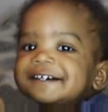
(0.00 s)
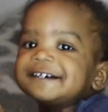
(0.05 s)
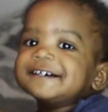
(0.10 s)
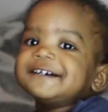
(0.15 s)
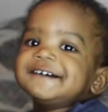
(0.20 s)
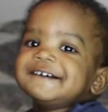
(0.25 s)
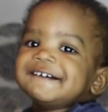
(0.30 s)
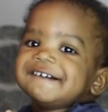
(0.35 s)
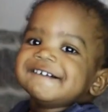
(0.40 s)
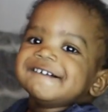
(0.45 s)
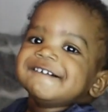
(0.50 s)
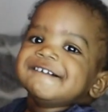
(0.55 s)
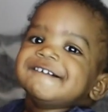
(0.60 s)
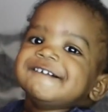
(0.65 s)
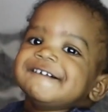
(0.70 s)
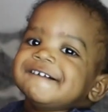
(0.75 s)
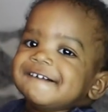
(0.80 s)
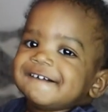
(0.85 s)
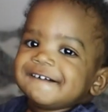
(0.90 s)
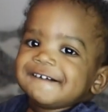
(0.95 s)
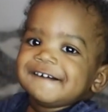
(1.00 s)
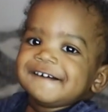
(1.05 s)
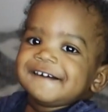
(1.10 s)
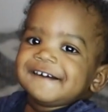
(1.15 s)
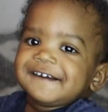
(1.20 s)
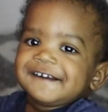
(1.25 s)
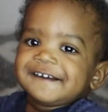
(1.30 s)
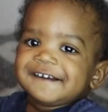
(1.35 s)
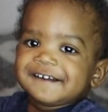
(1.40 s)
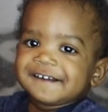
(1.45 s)

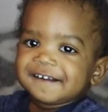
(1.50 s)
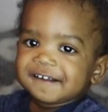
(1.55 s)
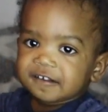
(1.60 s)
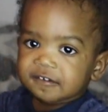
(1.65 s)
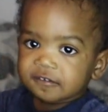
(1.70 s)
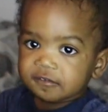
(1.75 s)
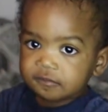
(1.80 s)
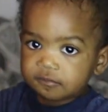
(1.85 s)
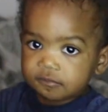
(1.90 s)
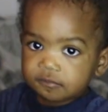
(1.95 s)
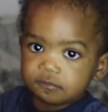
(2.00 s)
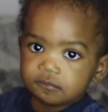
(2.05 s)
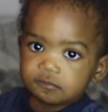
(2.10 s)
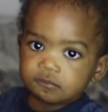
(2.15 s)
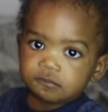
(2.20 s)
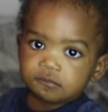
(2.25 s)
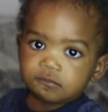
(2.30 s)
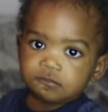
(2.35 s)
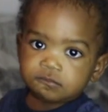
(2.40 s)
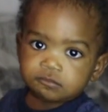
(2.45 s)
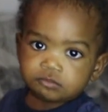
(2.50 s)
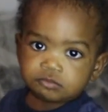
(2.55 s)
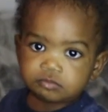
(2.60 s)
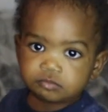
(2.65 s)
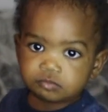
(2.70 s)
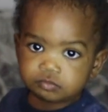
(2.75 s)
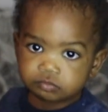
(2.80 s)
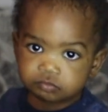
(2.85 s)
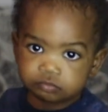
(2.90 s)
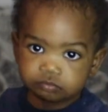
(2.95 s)

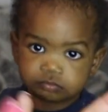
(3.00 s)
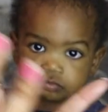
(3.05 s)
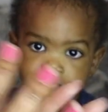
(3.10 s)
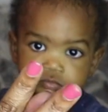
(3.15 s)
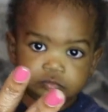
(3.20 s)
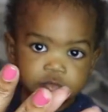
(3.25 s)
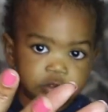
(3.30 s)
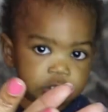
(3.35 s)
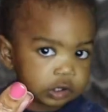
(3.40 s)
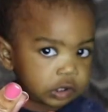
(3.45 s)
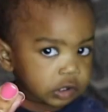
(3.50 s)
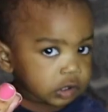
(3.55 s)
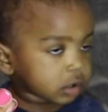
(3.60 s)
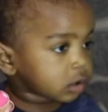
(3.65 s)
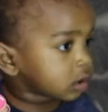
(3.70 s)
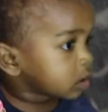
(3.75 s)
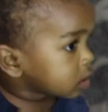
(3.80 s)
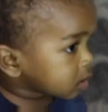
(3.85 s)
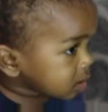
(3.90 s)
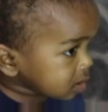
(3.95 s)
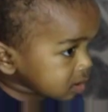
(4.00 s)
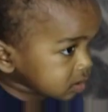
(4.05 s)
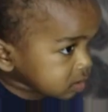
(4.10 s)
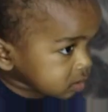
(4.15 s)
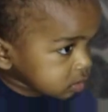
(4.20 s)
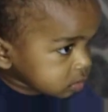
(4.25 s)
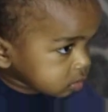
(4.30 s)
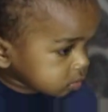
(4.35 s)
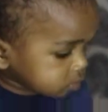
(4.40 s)
The person shown says nothing.